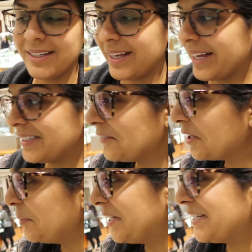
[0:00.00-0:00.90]
I love
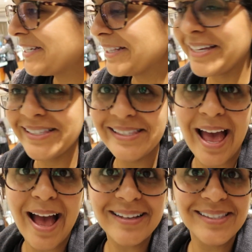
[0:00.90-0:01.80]
coming into like
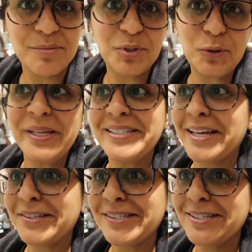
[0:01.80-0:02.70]
Saks and
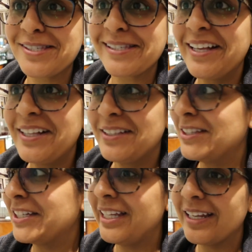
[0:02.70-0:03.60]
Bloomingdale's and just
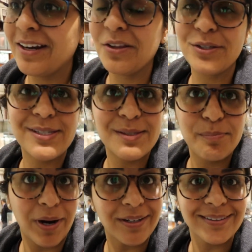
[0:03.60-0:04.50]
looking at all the
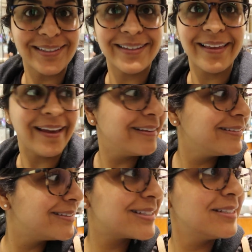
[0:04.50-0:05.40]
sparkly things.